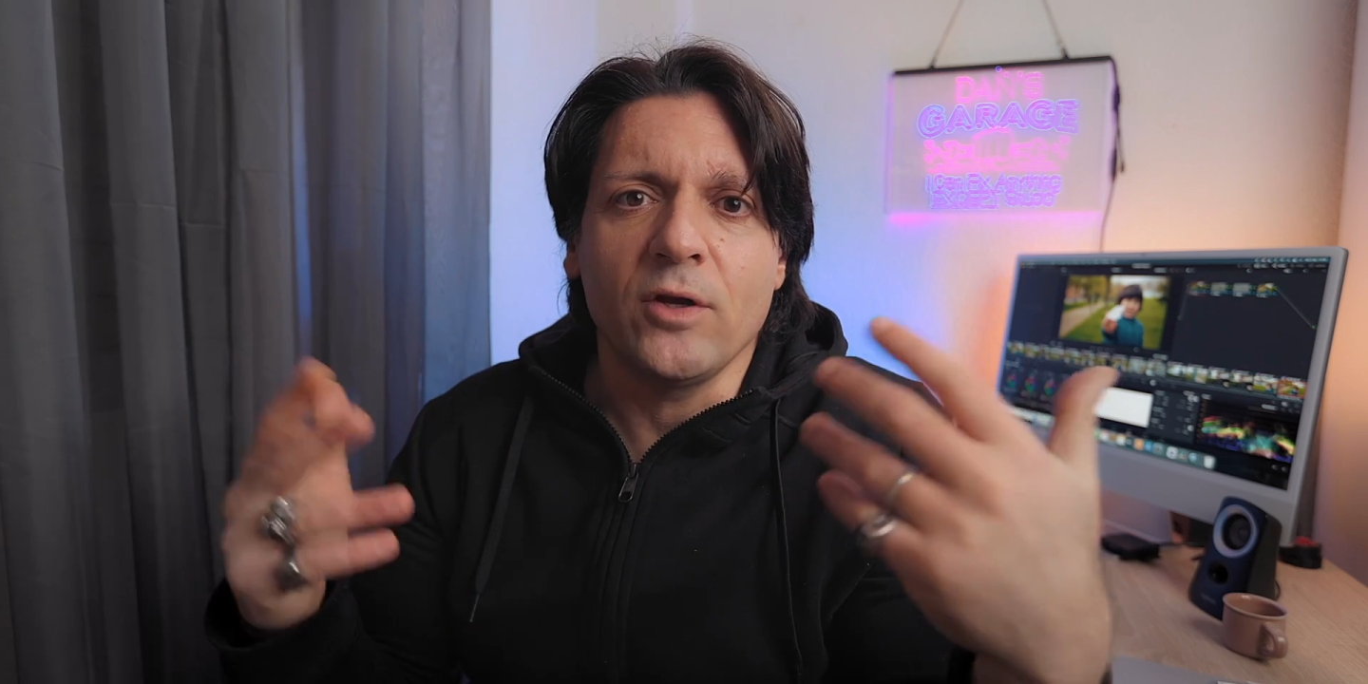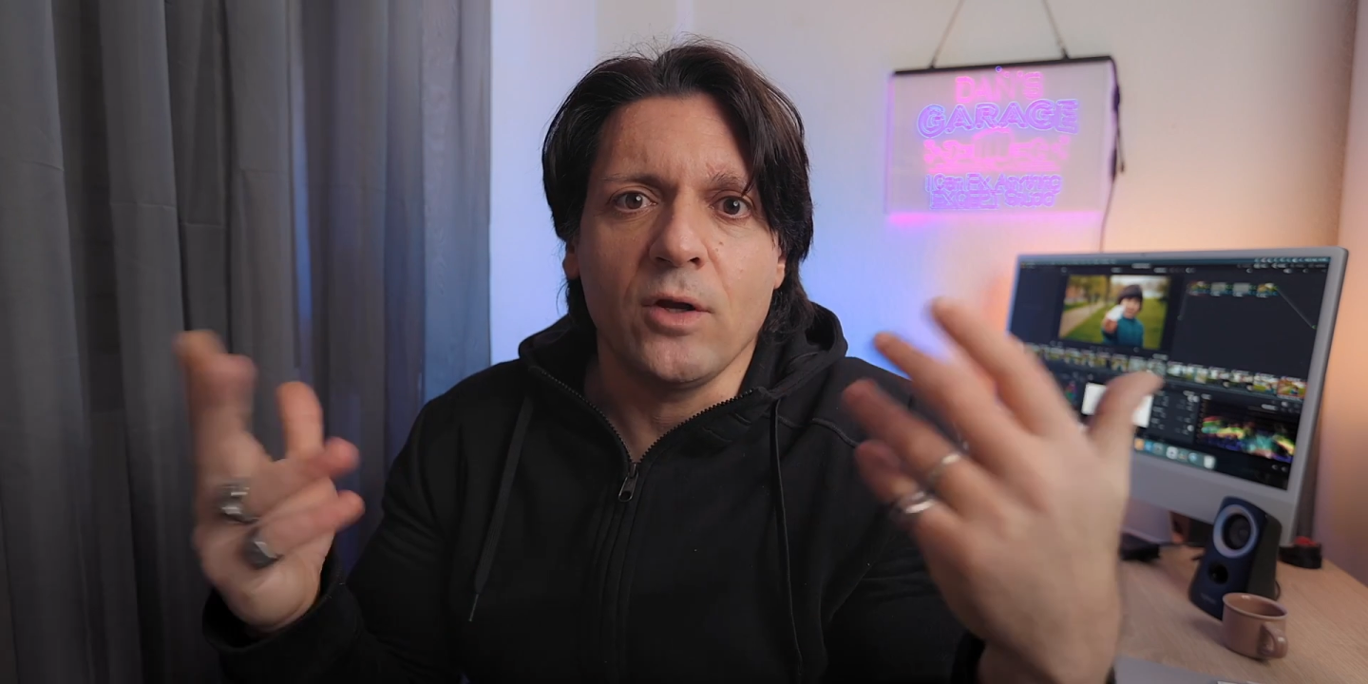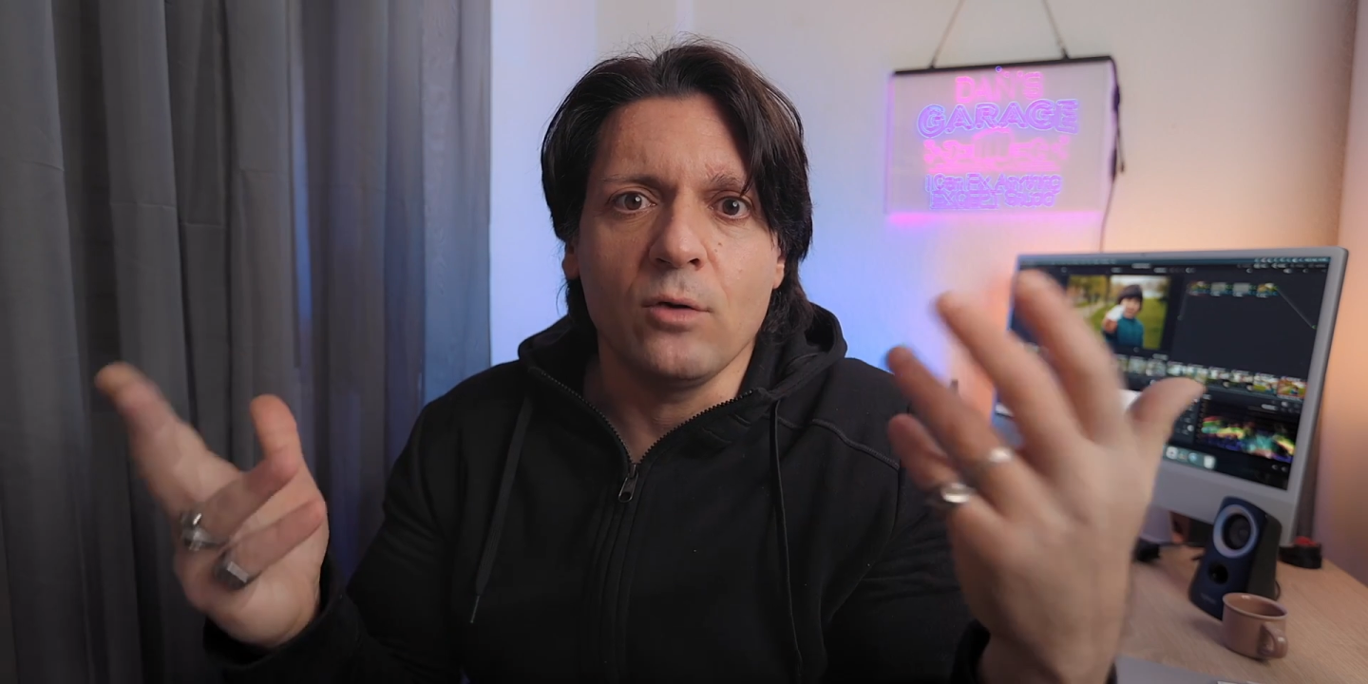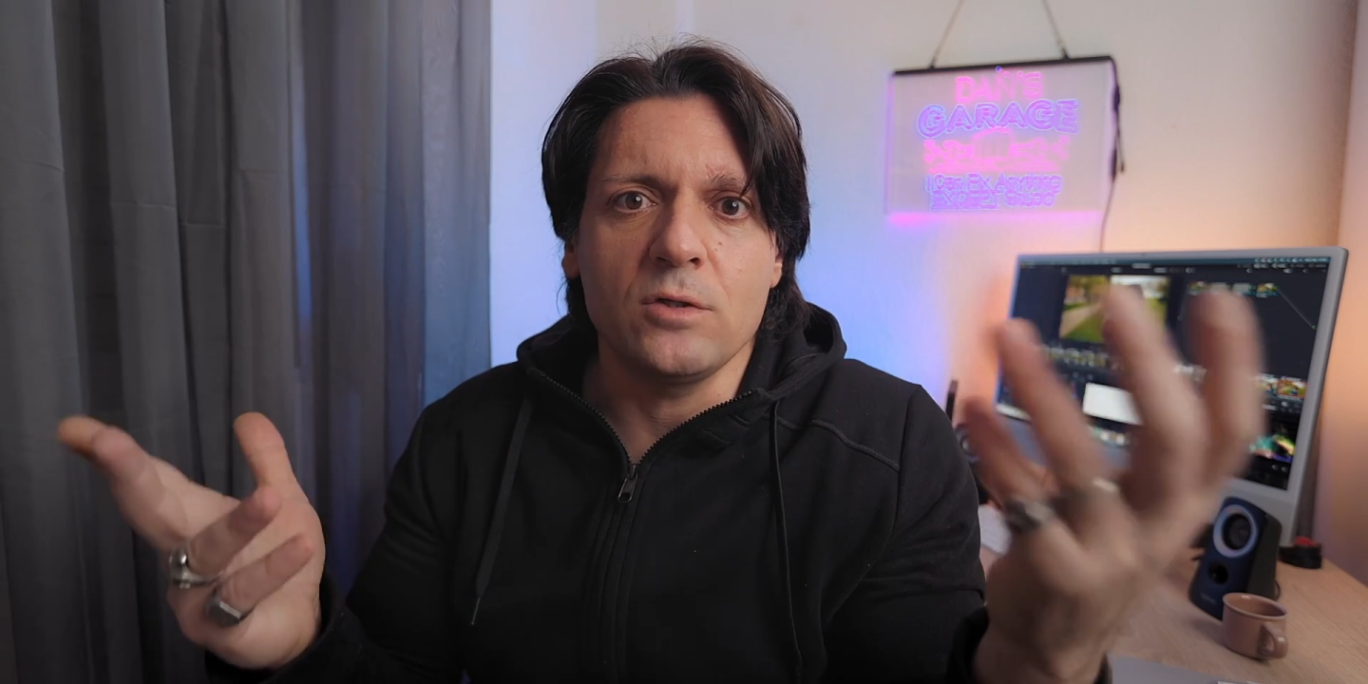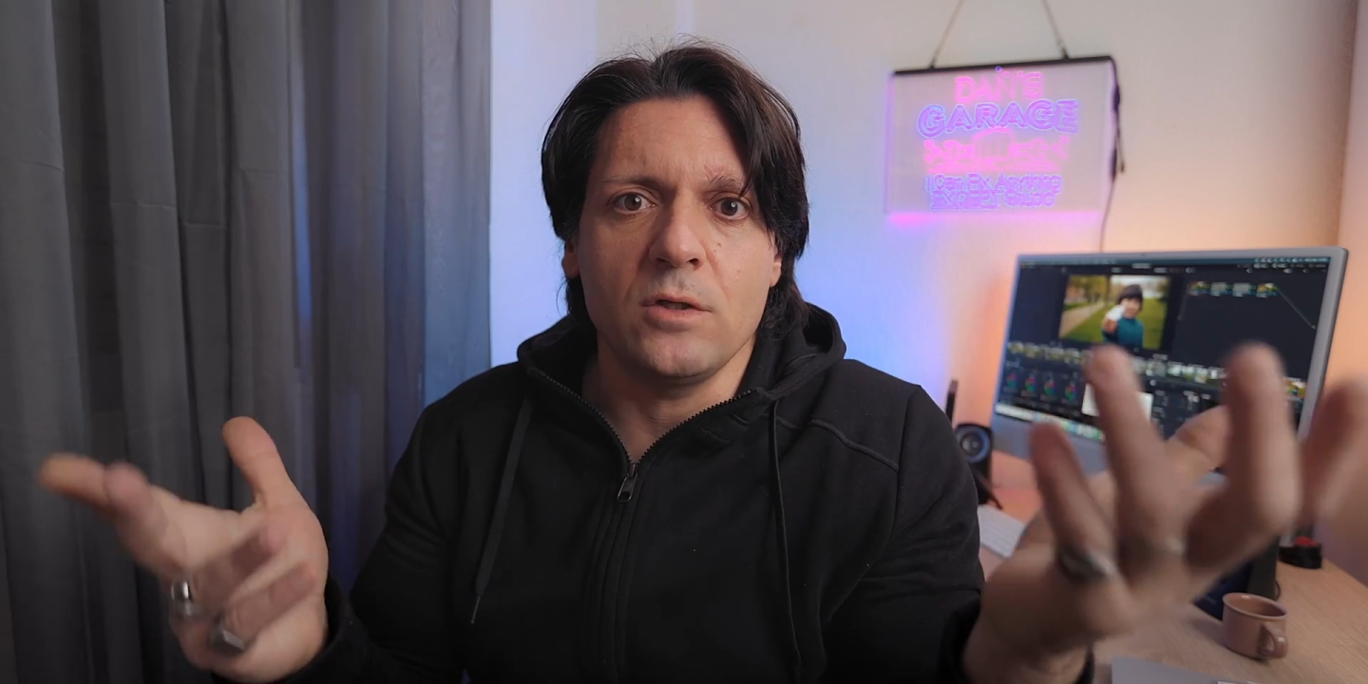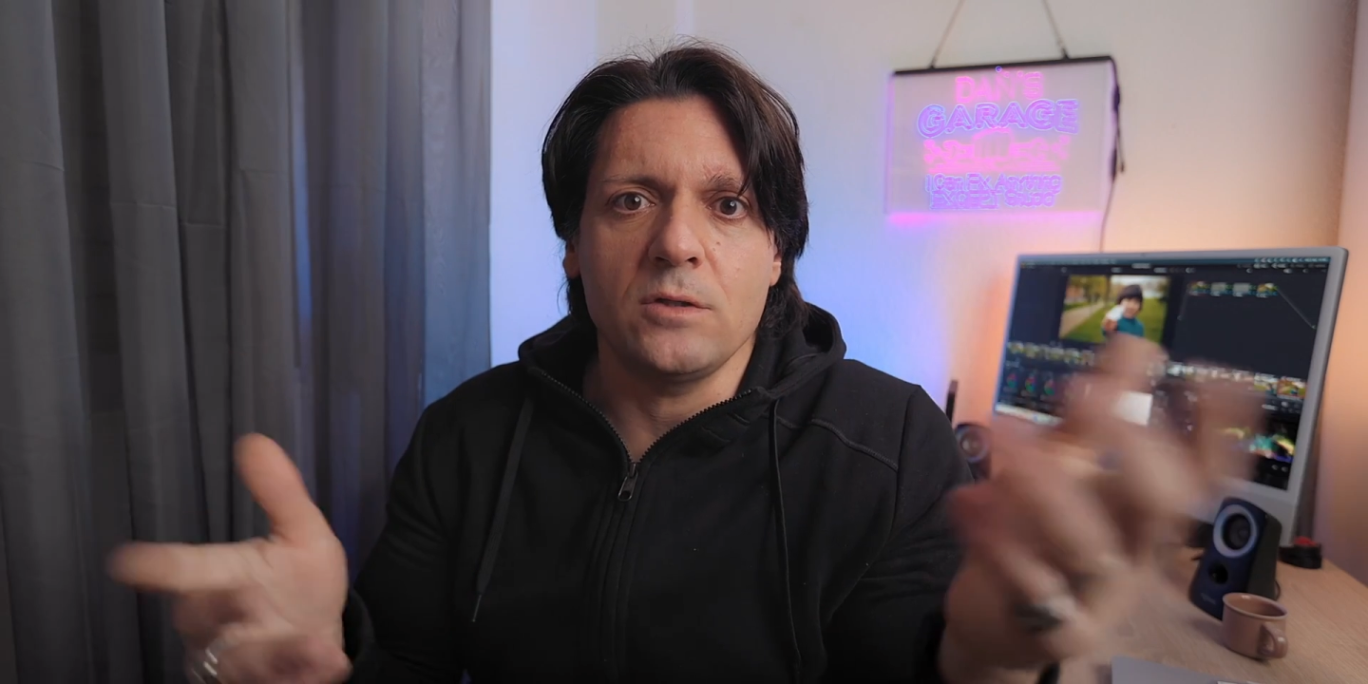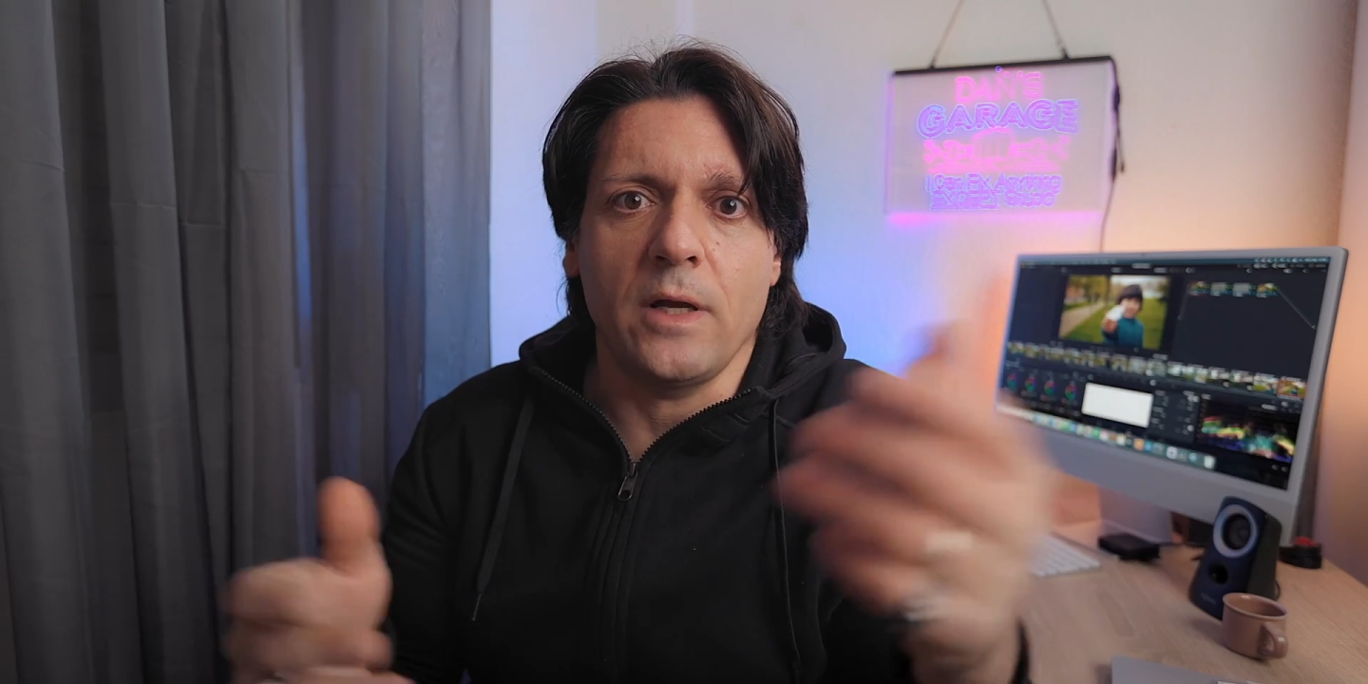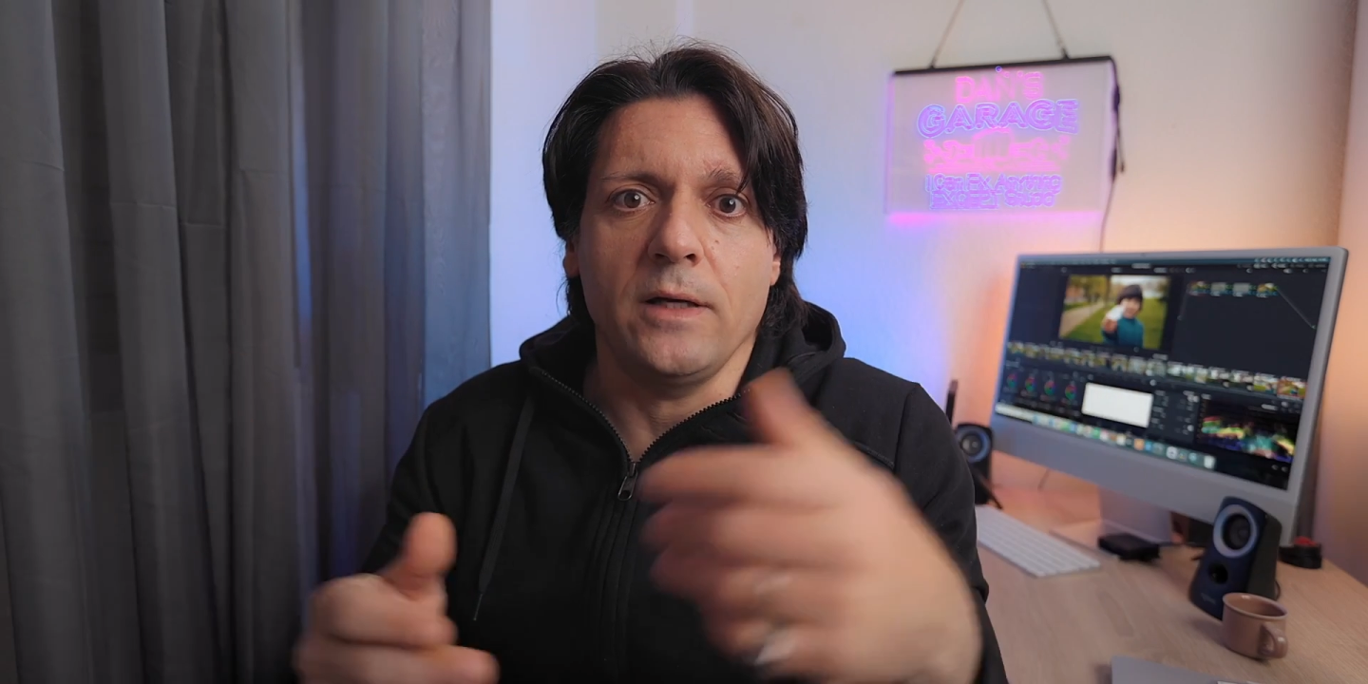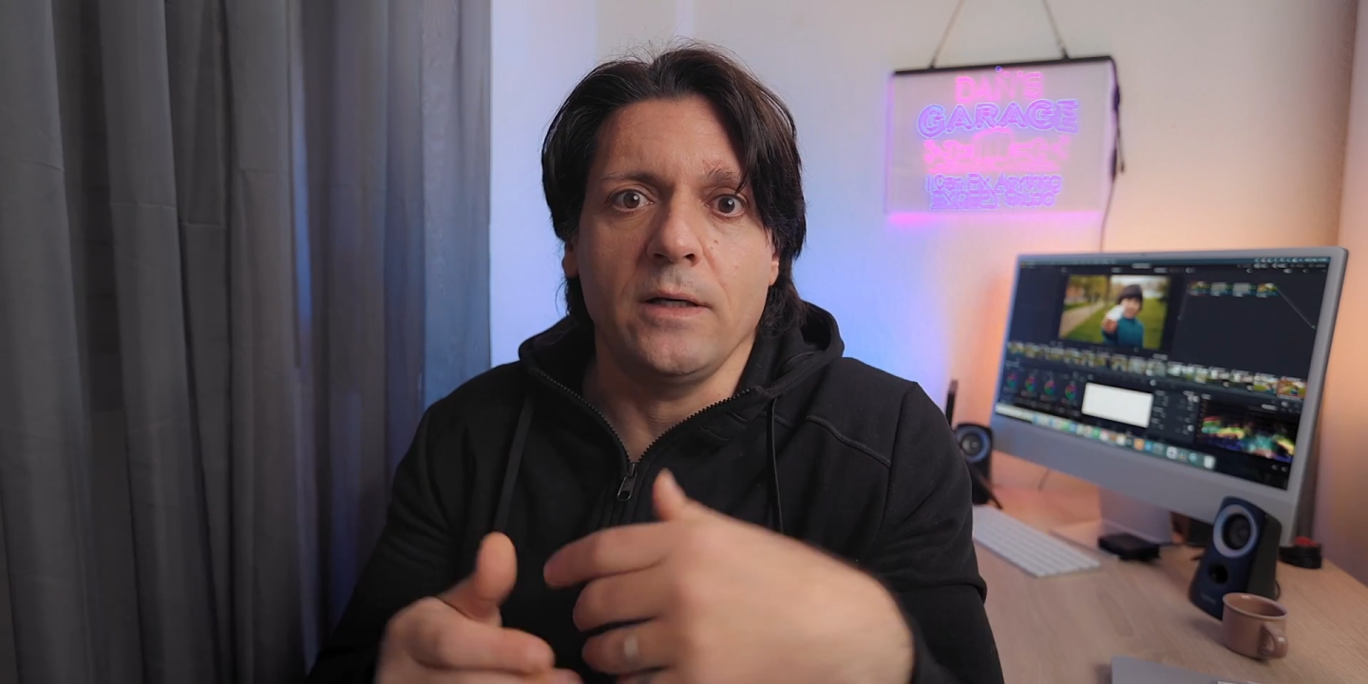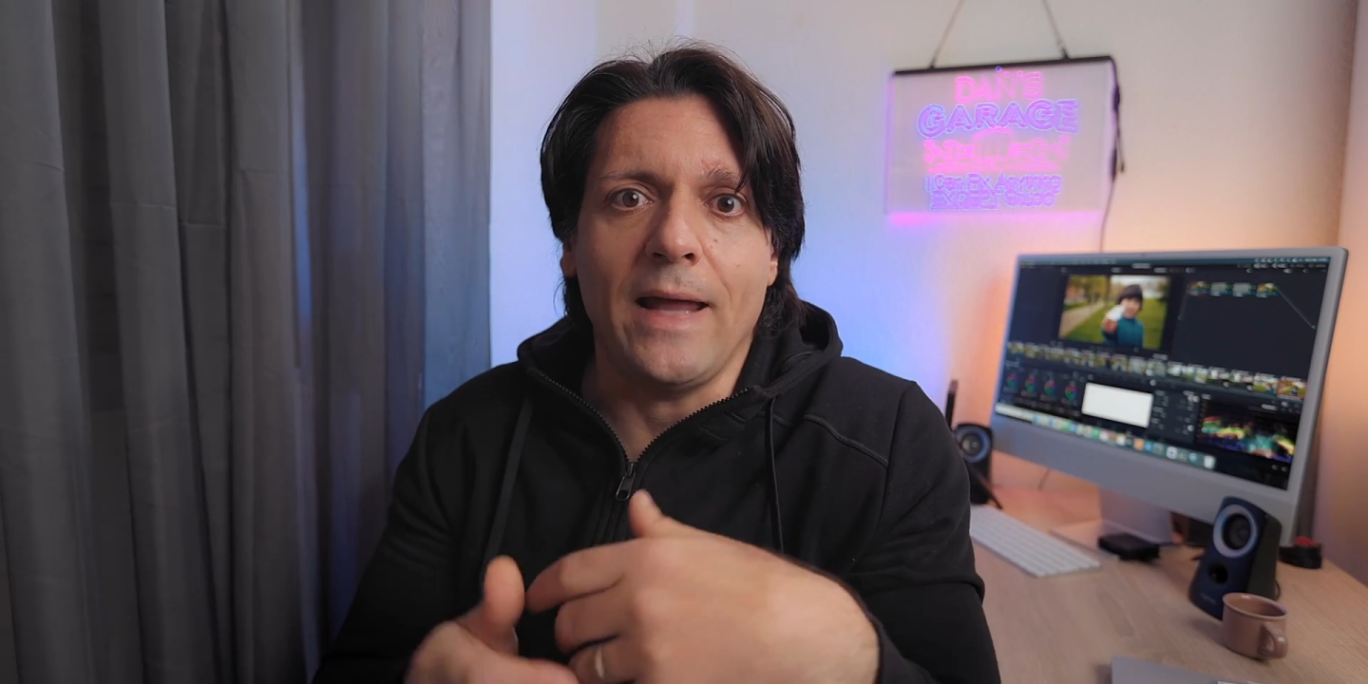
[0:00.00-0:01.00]
uses
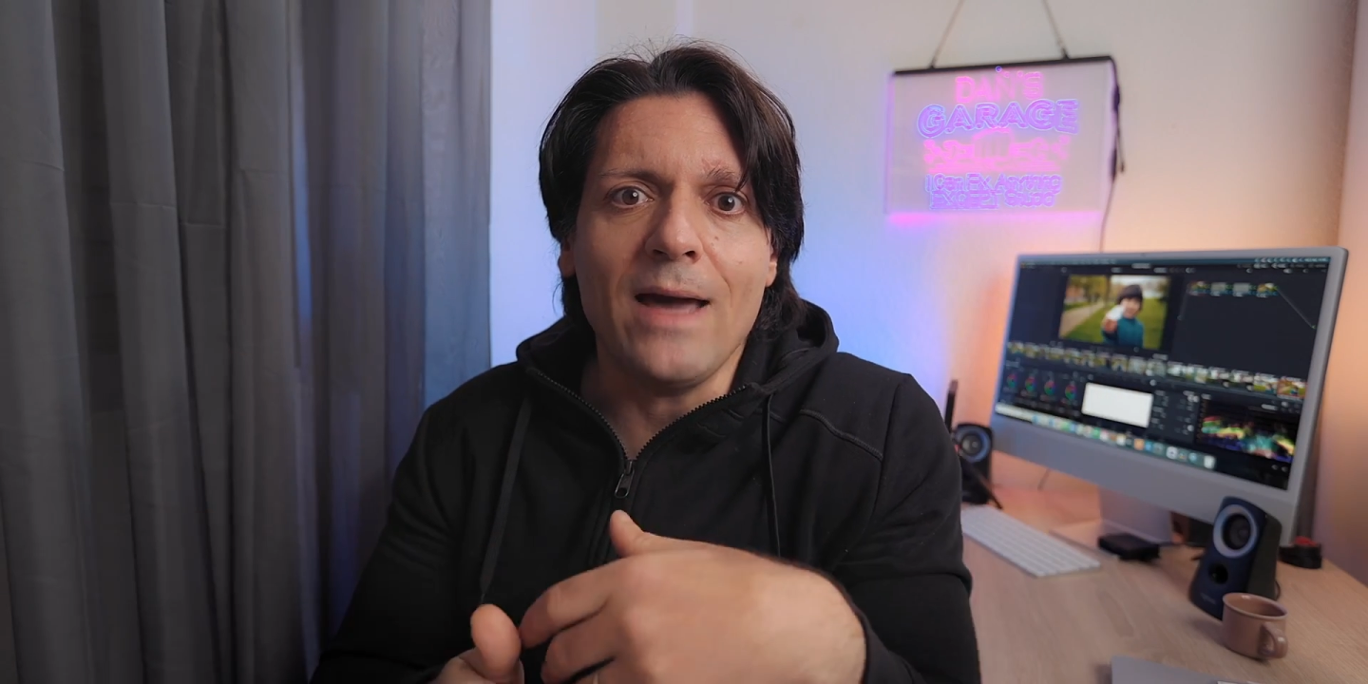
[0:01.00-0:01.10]
an